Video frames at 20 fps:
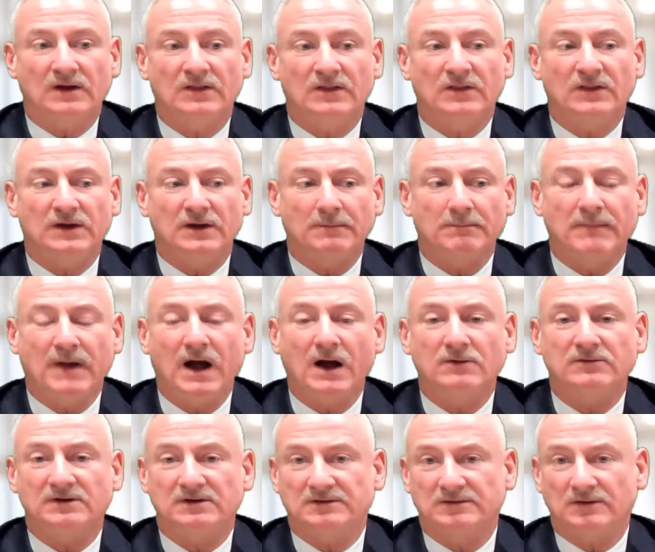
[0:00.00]
the
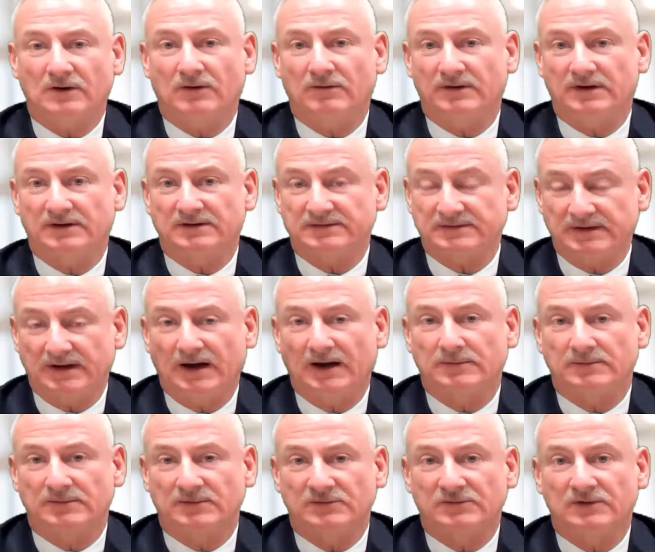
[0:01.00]
amount is already
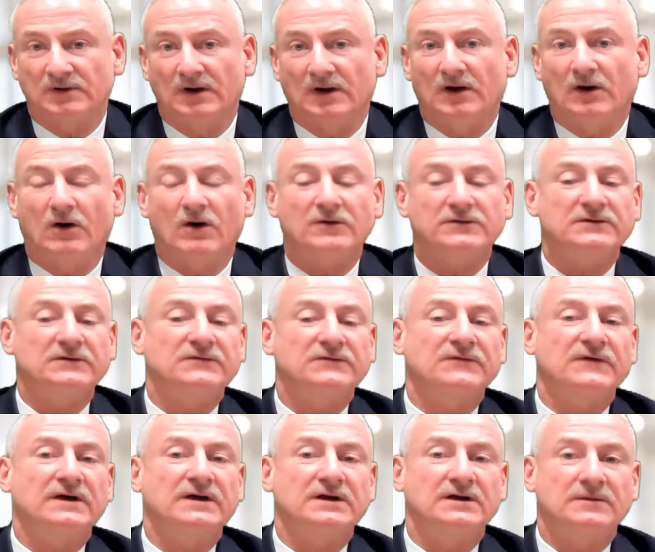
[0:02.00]
established. All they're
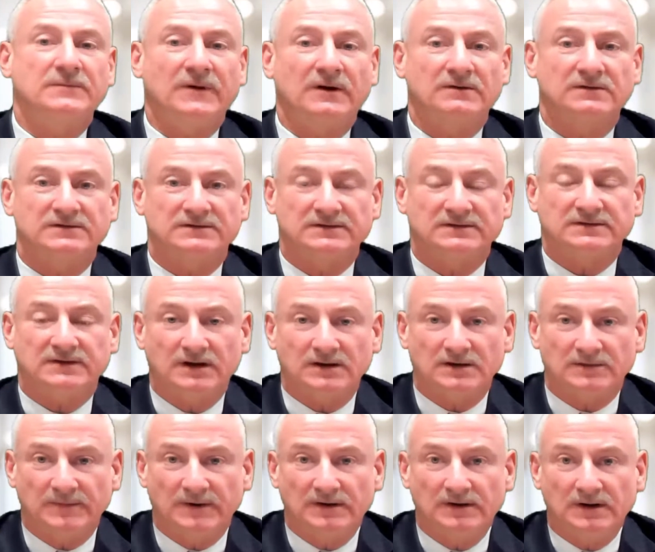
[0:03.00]
fighting about is
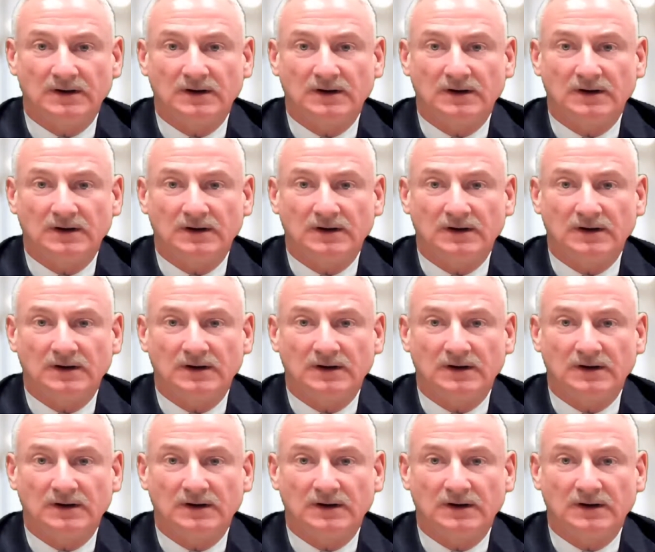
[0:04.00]
entitlement.